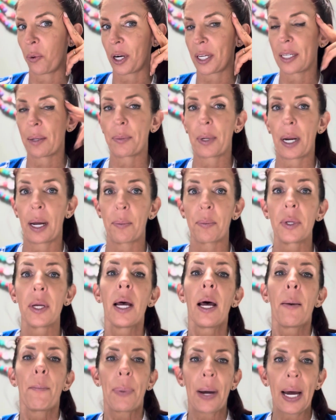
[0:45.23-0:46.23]
work sometimes,
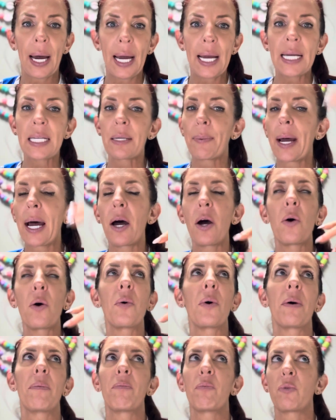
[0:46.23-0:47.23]
but it's about